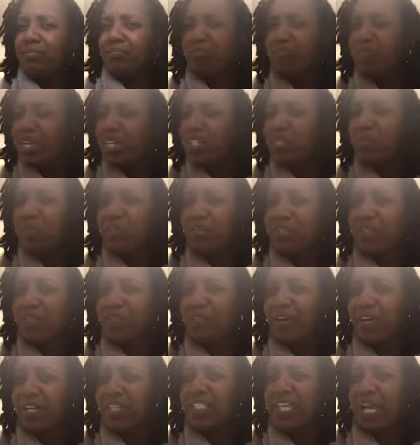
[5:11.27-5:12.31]
Bitch, what the
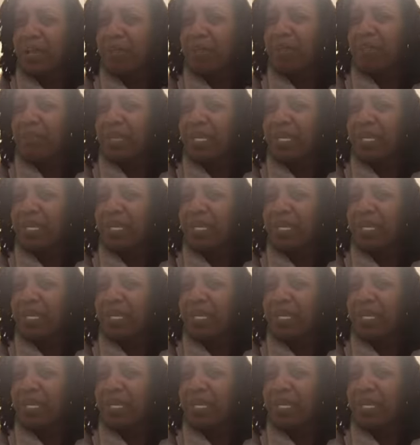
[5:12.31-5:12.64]
fuck type of